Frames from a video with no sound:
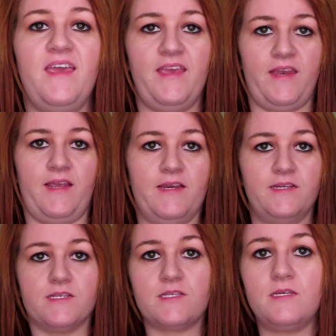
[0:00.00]
It
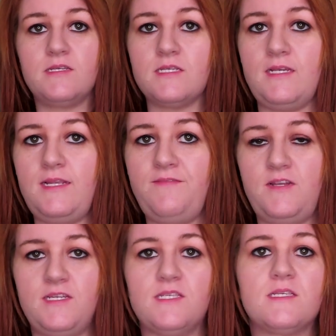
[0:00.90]
is
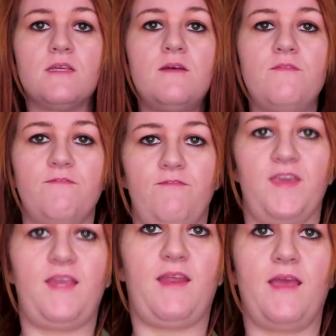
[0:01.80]
sleeveless,
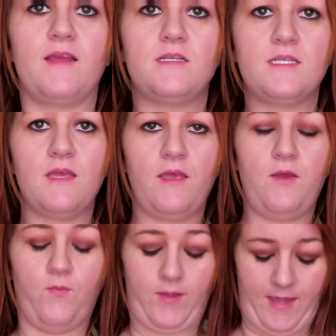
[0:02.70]
v-necked,
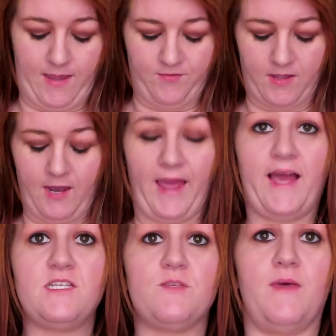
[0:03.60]
we have a
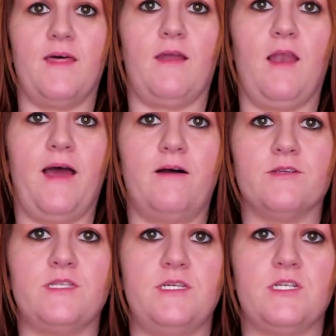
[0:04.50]
clasp that
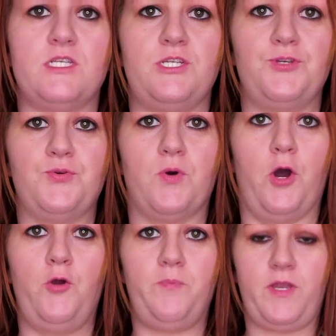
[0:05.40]
allows this to
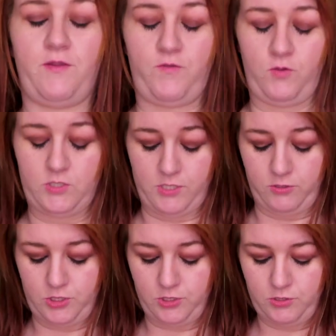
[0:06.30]
open if you
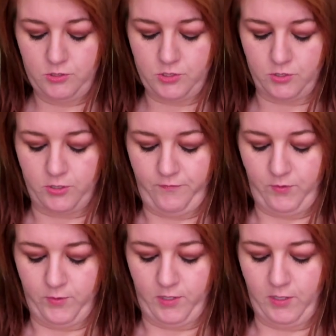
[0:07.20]
so choose or if
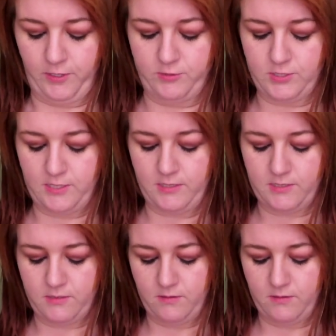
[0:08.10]
you want to close it.